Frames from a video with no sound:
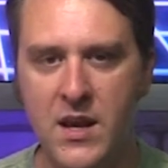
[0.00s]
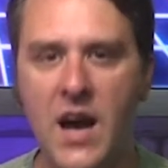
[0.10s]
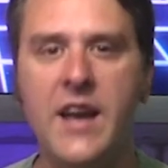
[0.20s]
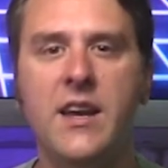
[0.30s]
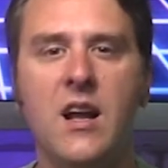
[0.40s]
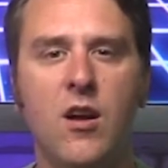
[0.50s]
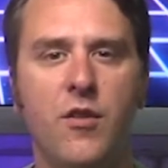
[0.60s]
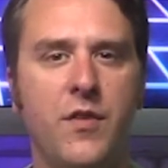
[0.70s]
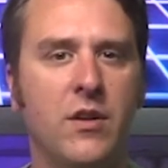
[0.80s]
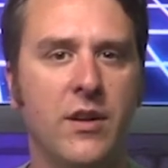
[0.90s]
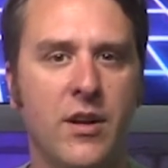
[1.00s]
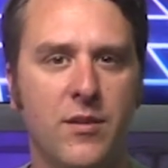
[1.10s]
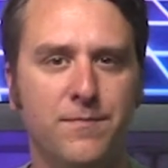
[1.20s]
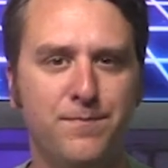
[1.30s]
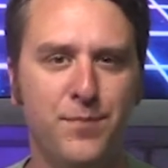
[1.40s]
Iconography
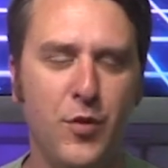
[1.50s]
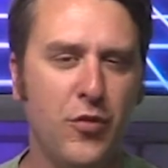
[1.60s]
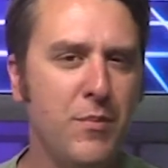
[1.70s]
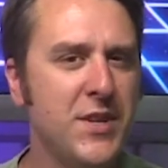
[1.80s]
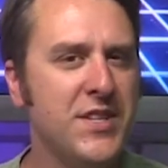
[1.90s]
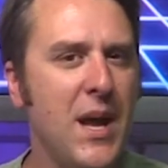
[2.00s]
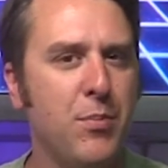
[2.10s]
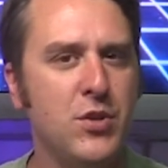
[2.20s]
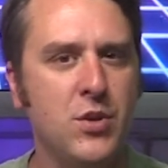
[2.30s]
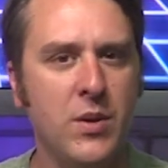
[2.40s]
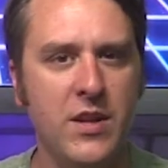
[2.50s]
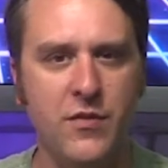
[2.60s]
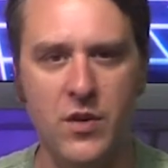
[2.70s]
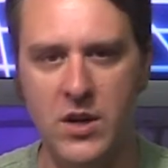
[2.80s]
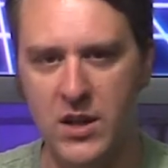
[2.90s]
clear. There's a missed opportunity
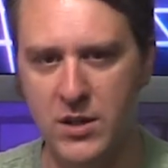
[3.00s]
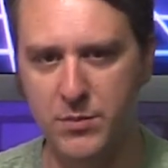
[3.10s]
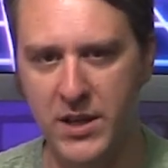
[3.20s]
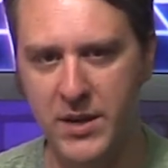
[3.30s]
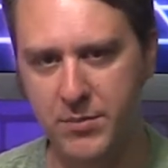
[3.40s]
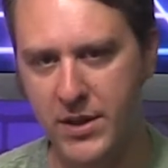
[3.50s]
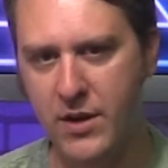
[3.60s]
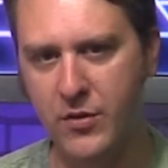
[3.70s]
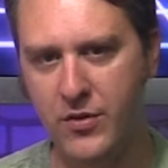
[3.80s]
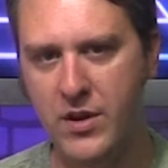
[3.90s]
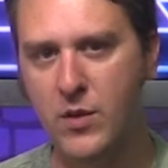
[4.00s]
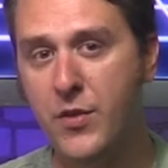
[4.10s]
for colorblind players here,